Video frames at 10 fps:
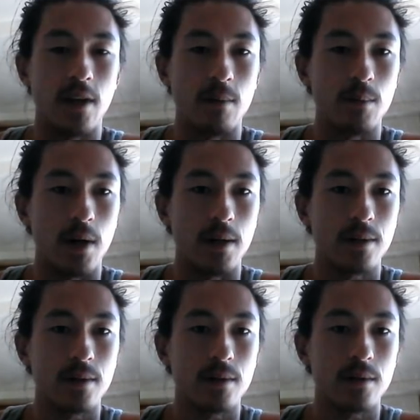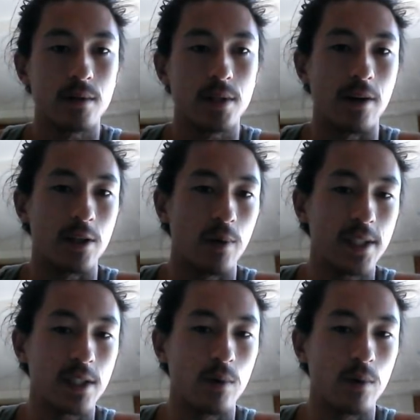them, but yeah, like Grazing